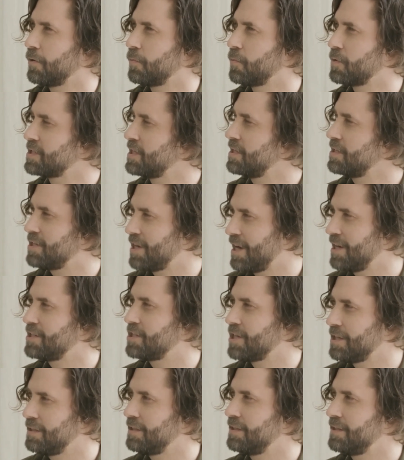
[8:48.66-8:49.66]
or was it Jake
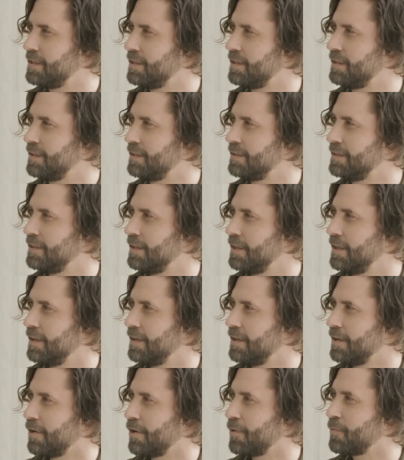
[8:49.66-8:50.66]
Gyllenhaal,
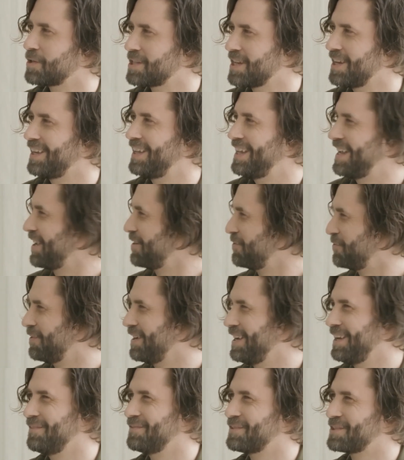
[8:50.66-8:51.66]
or was it Keanu
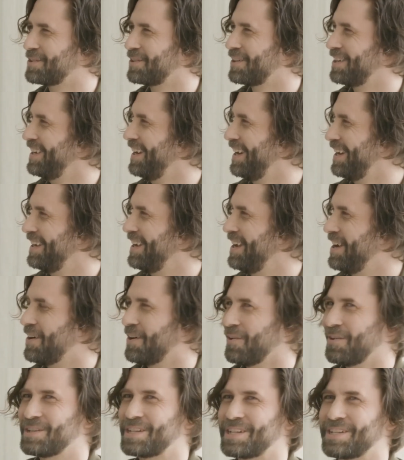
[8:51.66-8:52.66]
Reeves, or
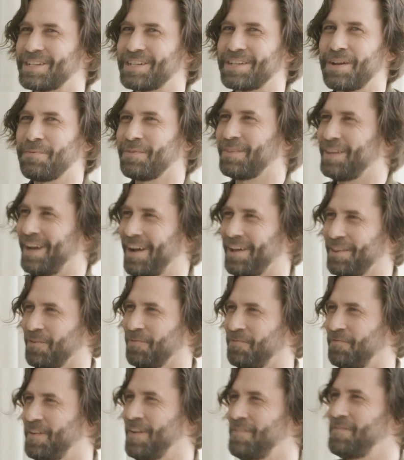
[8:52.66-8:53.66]
some of the
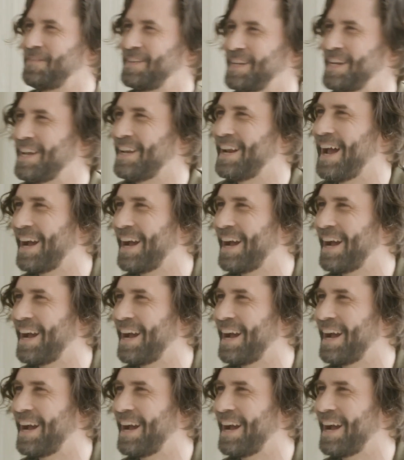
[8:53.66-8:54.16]
other 15